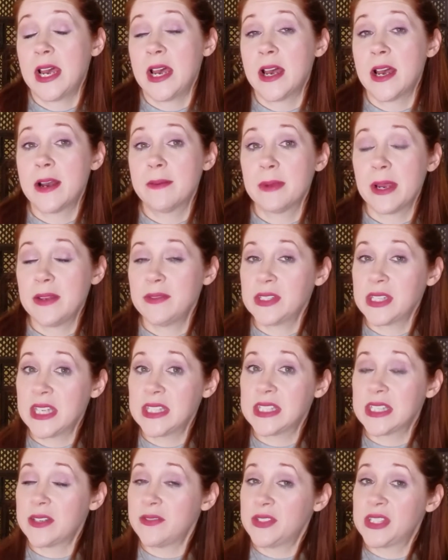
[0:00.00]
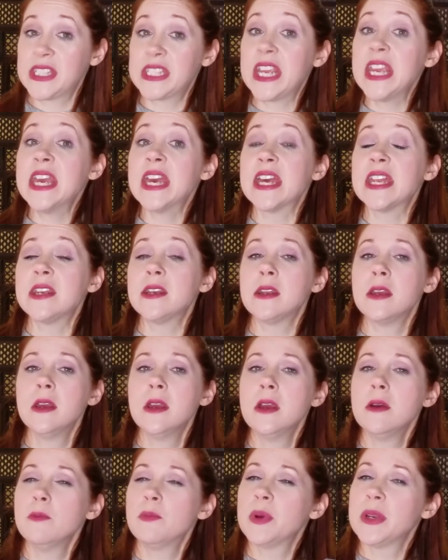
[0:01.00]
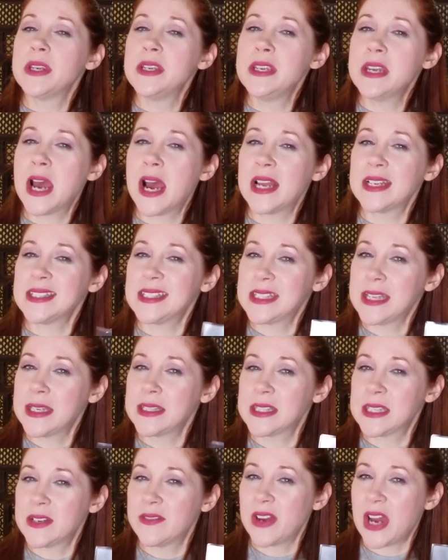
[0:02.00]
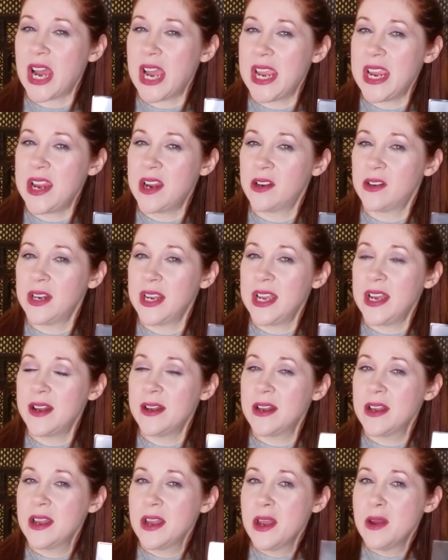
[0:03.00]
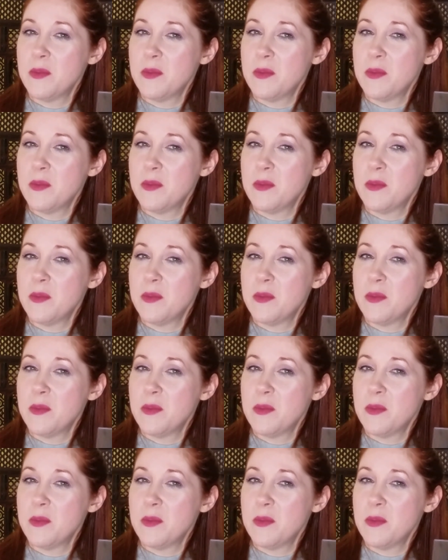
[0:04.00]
I have sensitive skin, but not sensitive eye area.